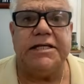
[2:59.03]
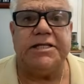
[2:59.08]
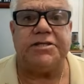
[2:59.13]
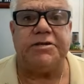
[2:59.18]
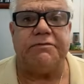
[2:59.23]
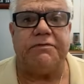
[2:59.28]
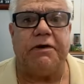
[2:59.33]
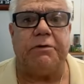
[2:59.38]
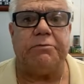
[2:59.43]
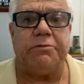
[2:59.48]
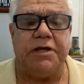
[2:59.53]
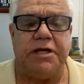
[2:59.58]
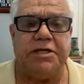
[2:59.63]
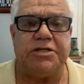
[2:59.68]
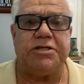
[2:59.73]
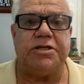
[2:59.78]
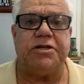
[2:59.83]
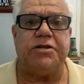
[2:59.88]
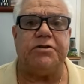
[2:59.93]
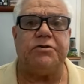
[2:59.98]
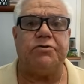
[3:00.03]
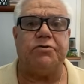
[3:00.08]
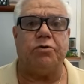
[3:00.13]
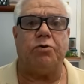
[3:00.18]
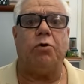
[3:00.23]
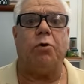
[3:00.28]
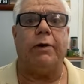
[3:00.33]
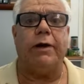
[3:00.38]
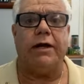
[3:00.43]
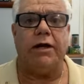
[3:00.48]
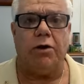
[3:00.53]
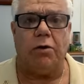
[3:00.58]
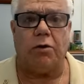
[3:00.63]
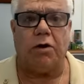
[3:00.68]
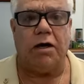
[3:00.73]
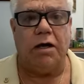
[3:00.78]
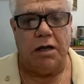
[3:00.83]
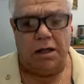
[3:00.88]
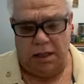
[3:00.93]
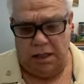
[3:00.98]
Nature Foundation to go and
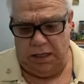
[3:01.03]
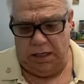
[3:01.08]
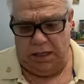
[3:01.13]
look.